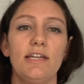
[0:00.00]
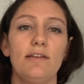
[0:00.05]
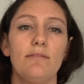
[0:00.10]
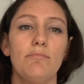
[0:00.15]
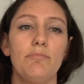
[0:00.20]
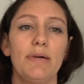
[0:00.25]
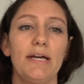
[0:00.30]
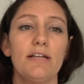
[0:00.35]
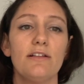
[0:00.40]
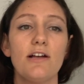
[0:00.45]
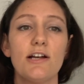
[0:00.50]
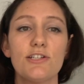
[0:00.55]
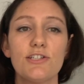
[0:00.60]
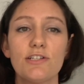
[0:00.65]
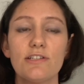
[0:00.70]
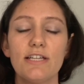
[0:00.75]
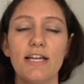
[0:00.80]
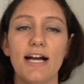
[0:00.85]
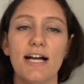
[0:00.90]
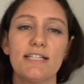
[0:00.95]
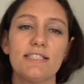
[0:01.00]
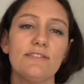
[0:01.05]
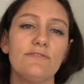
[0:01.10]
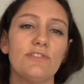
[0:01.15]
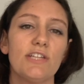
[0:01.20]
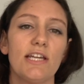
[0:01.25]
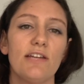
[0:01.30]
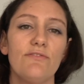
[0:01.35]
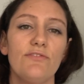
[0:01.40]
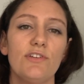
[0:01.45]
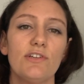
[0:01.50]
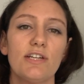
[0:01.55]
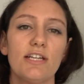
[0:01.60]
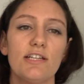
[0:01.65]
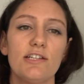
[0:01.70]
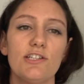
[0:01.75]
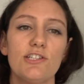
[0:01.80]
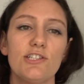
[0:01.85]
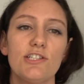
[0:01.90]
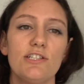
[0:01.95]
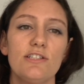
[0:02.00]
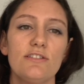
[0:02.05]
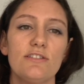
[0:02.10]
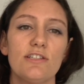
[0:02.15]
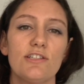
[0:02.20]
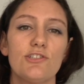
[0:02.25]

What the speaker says: in biologically active landfill conditions,